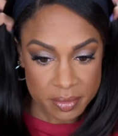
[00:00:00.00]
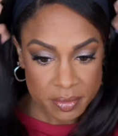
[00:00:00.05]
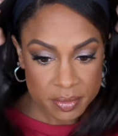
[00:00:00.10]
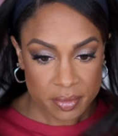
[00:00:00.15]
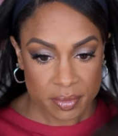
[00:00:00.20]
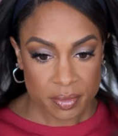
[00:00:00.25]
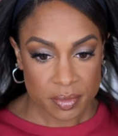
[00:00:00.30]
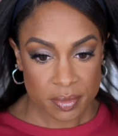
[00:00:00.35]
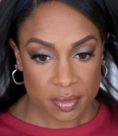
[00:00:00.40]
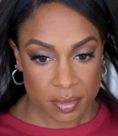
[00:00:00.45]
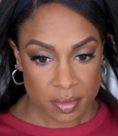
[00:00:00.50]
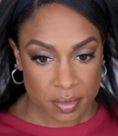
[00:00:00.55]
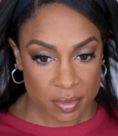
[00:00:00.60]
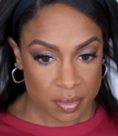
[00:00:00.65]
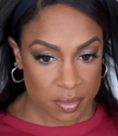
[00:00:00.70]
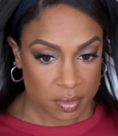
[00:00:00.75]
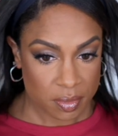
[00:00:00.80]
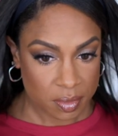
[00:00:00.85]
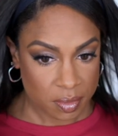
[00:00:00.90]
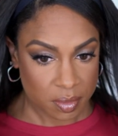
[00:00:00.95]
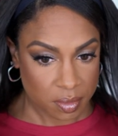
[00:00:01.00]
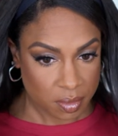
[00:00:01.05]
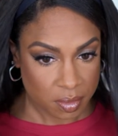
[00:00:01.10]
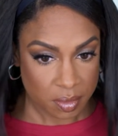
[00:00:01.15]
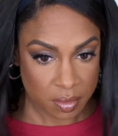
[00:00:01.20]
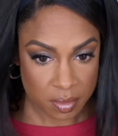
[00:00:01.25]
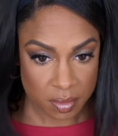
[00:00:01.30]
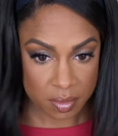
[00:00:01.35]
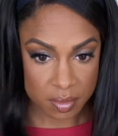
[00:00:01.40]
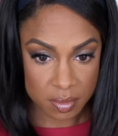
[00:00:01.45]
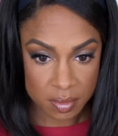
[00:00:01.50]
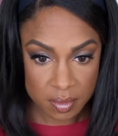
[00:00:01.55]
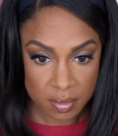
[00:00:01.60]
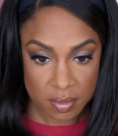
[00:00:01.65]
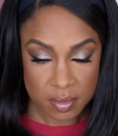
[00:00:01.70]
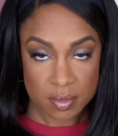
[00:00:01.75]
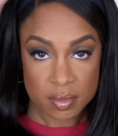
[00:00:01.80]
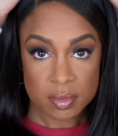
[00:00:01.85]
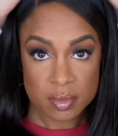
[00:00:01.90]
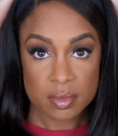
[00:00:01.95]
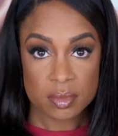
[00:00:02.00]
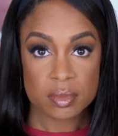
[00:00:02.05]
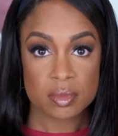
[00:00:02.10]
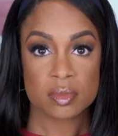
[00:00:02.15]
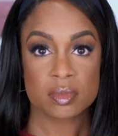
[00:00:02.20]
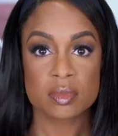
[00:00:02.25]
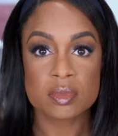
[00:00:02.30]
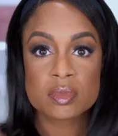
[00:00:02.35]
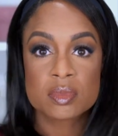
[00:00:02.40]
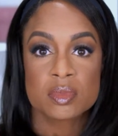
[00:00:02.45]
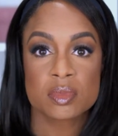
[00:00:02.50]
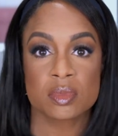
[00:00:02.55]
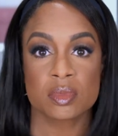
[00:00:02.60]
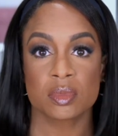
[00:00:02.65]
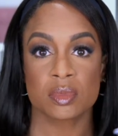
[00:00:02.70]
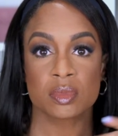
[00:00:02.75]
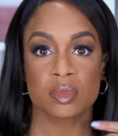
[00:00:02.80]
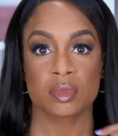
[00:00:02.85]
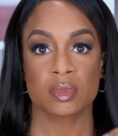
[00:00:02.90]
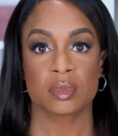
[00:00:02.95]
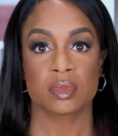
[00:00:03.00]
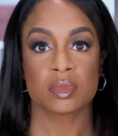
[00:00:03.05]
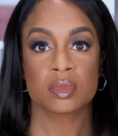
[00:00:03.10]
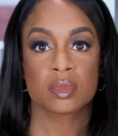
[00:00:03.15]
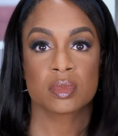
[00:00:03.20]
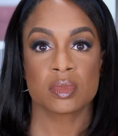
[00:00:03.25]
Nobody speaks.